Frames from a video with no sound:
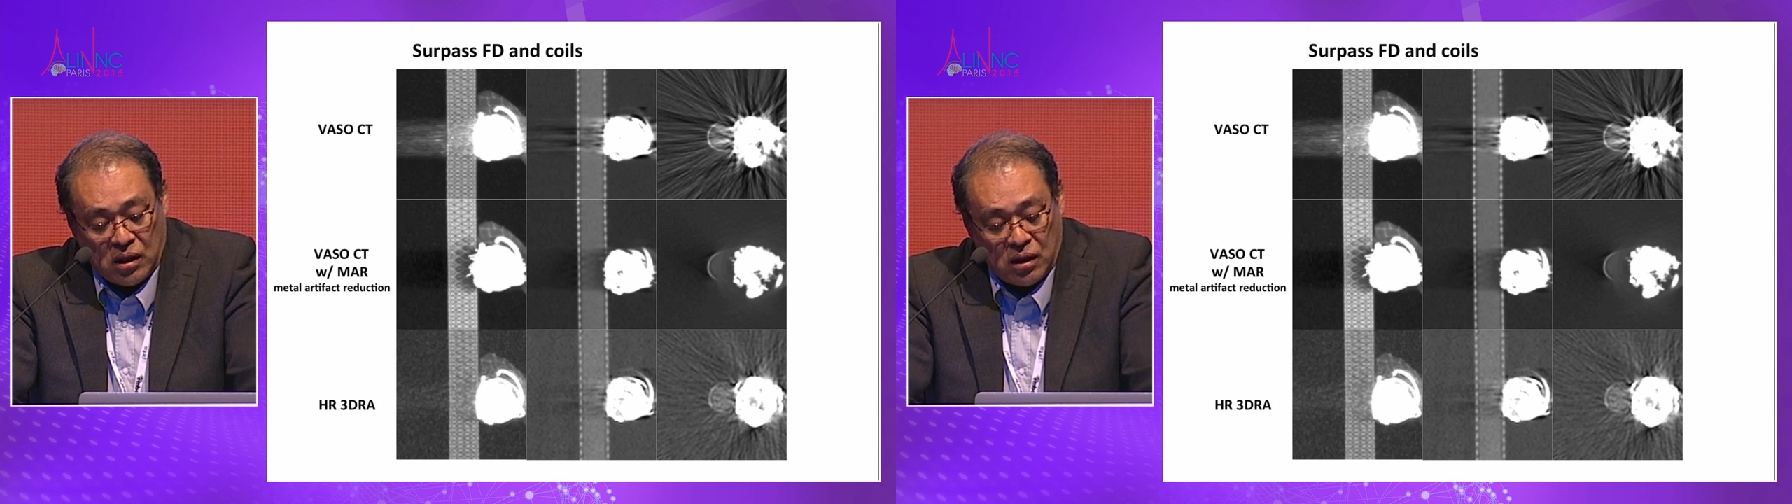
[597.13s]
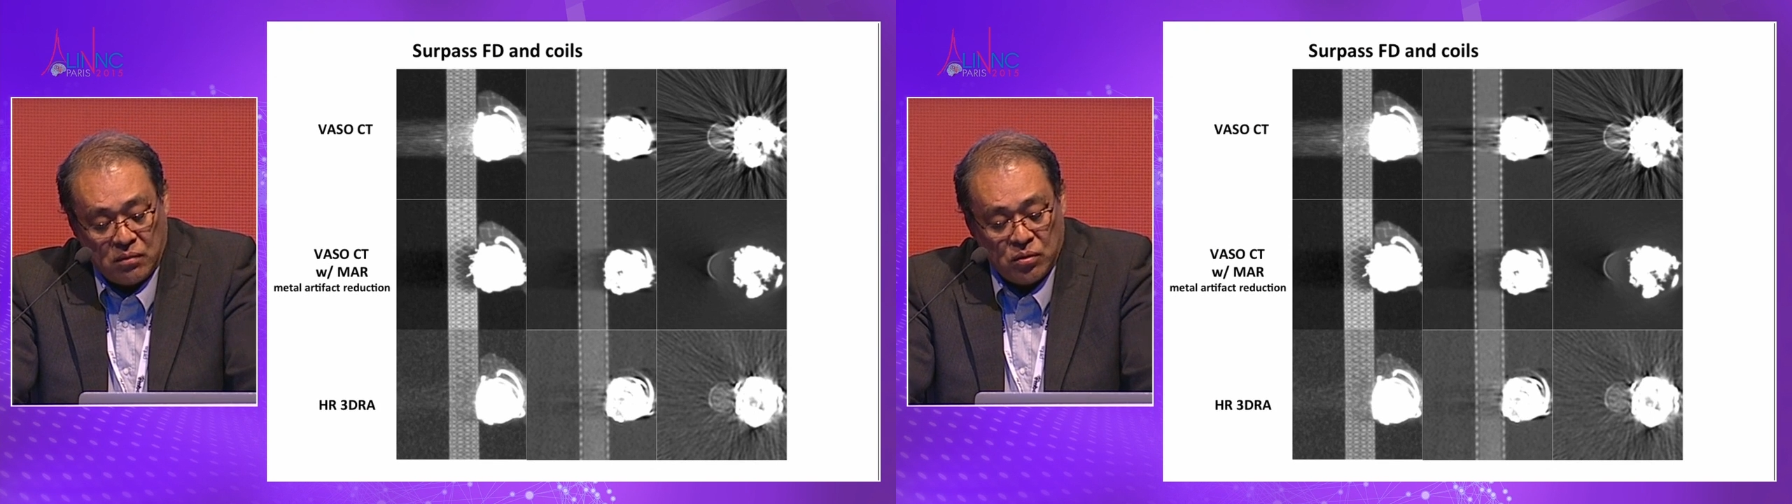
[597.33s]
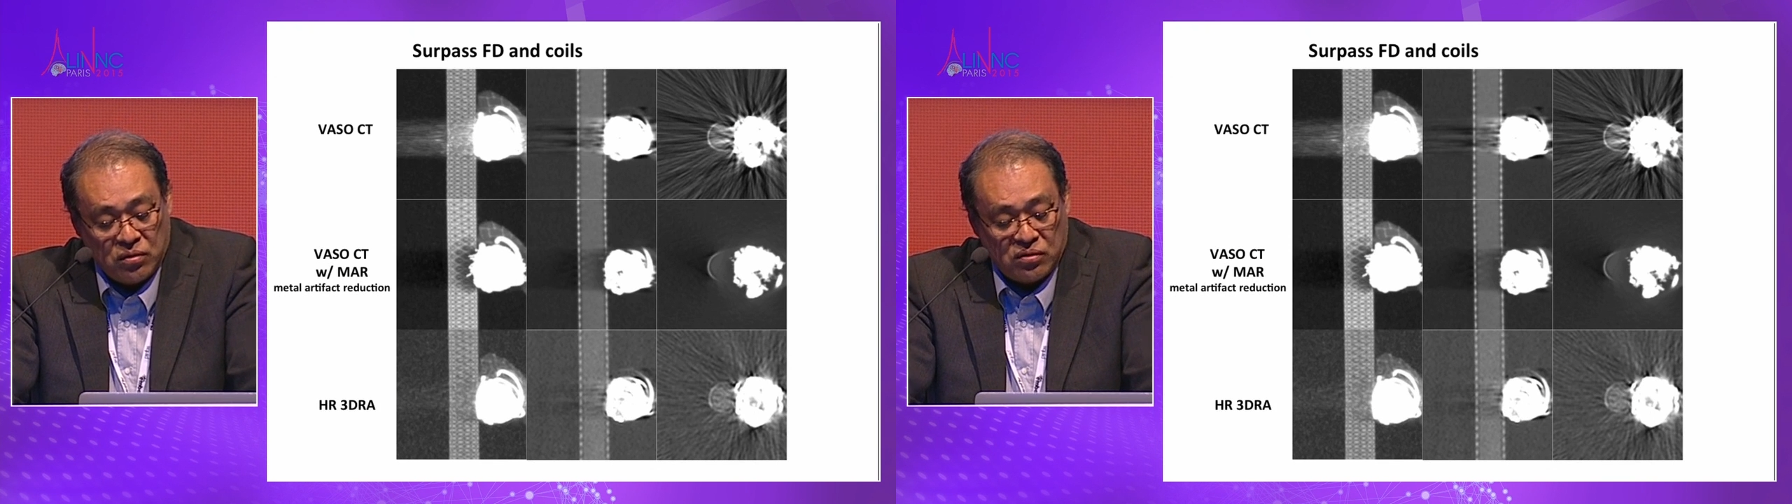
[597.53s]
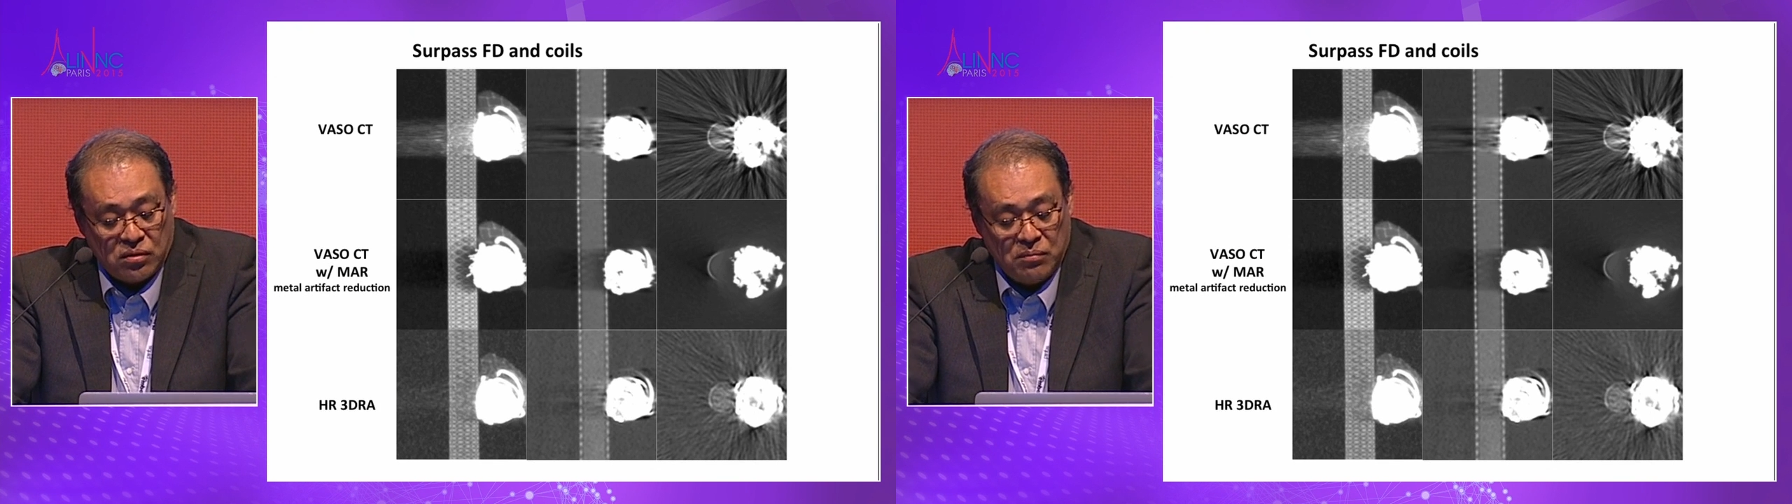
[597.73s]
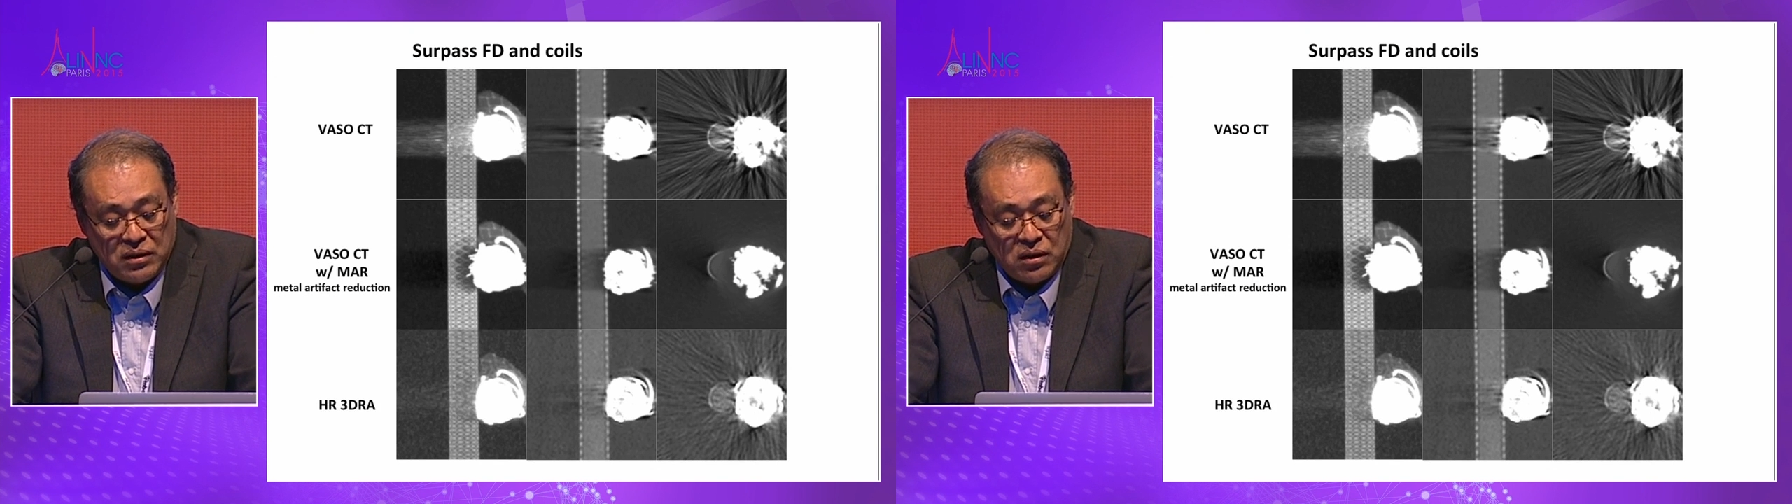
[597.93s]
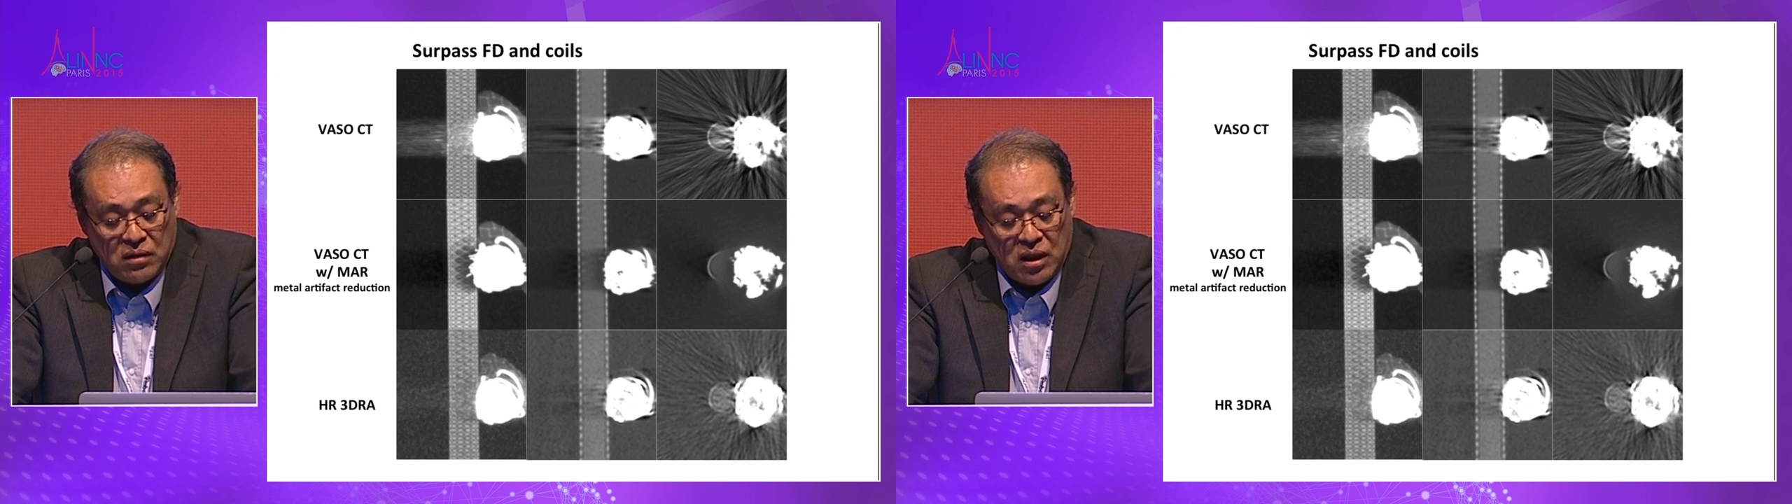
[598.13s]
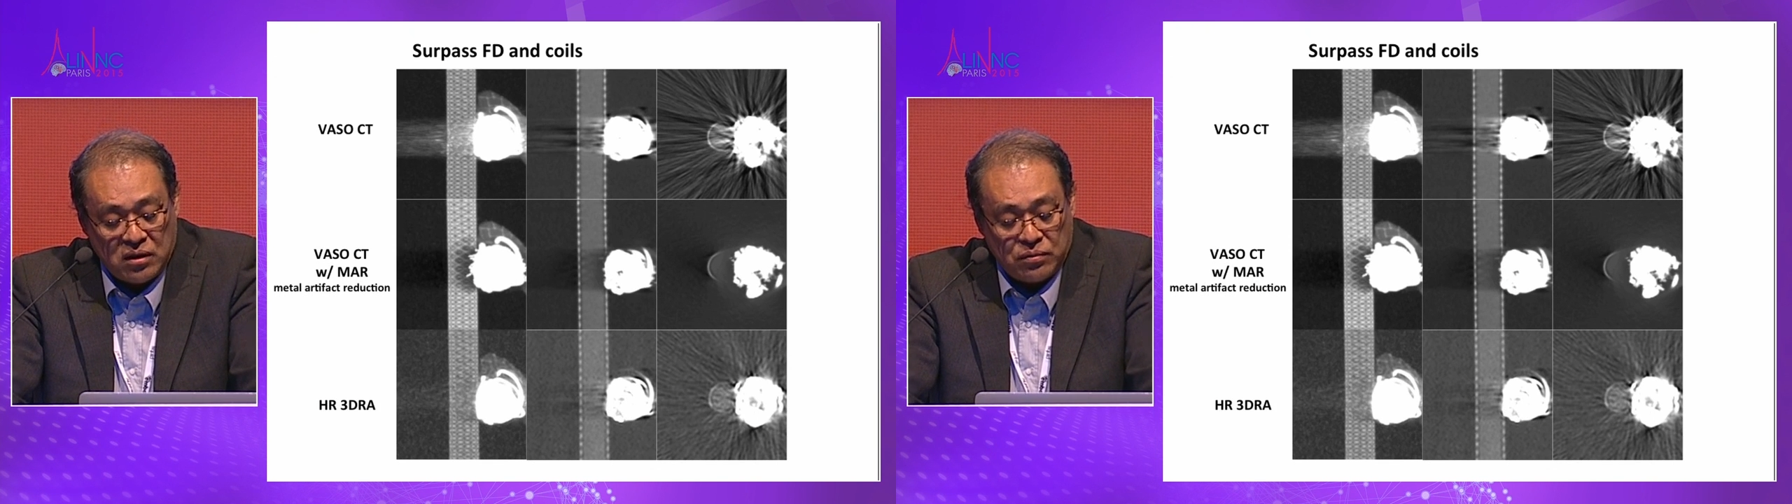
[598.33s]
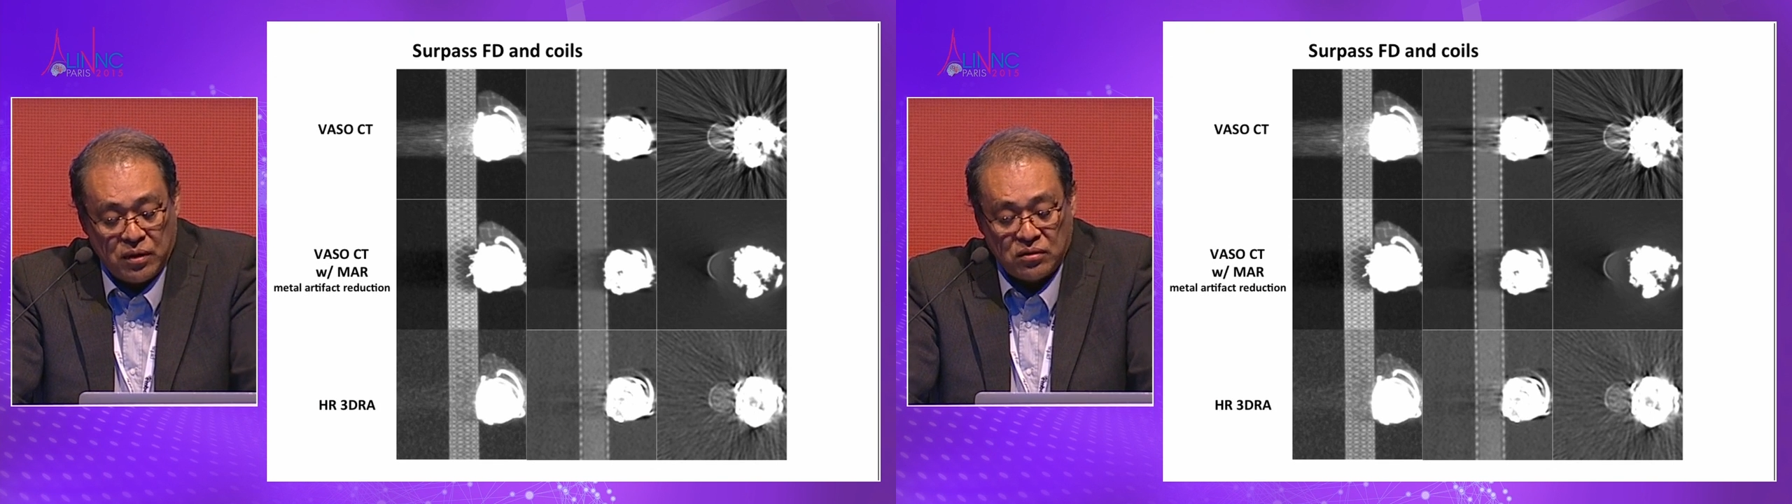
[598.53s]
have also metal
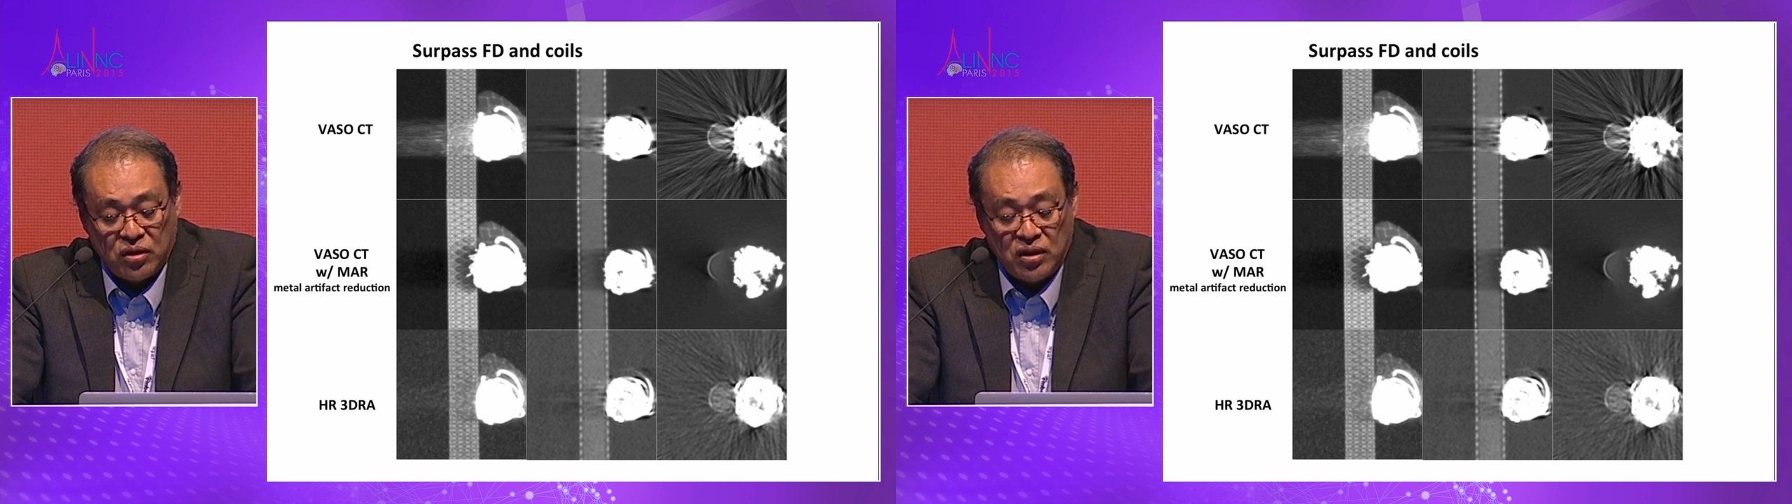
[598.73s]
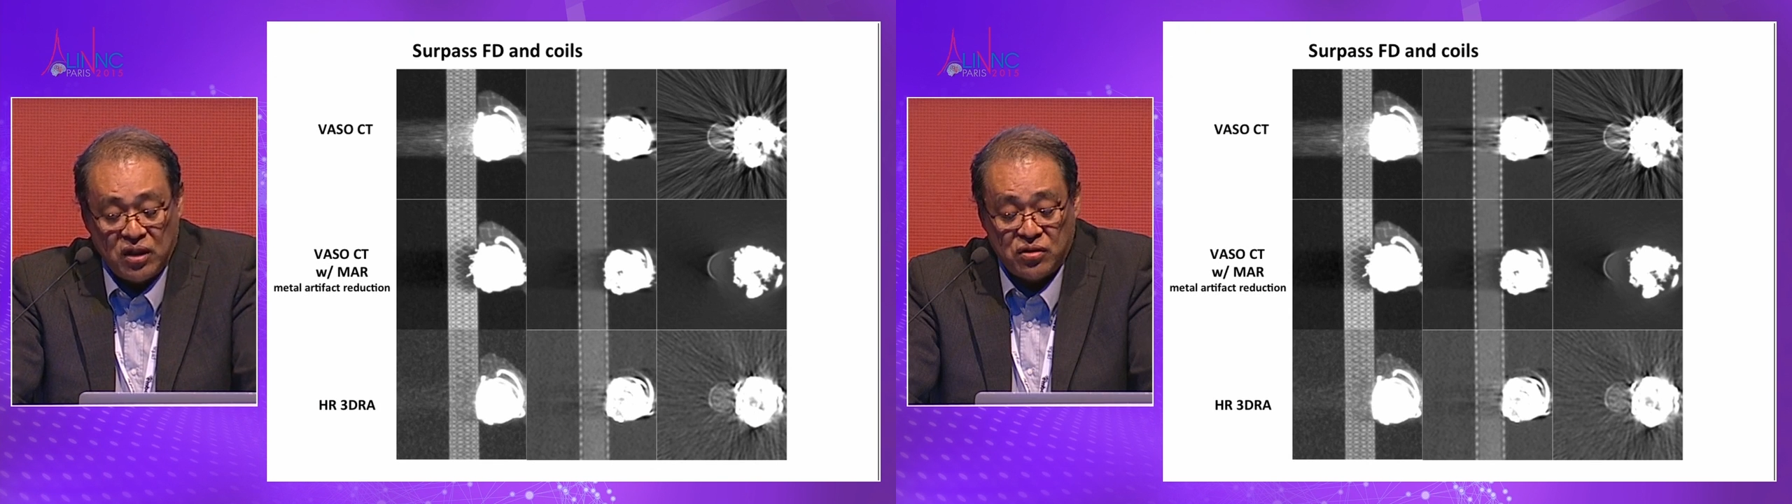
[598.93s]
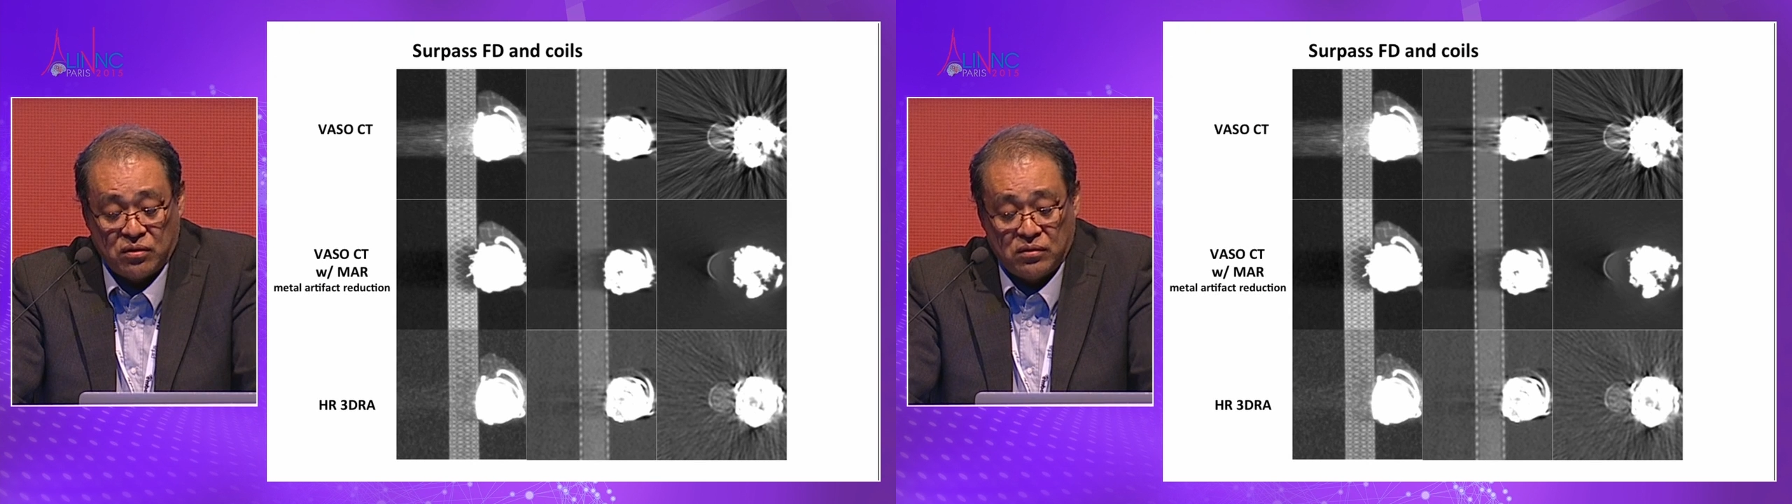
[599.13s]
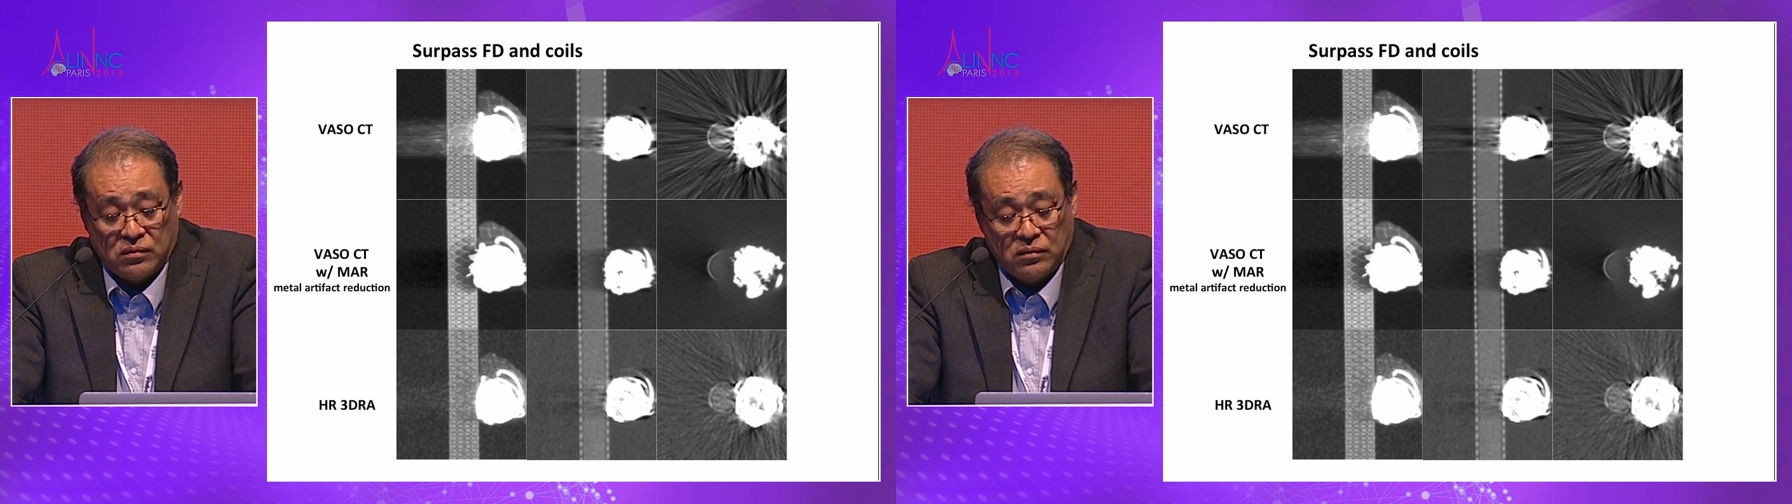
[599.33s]
artifact reduction.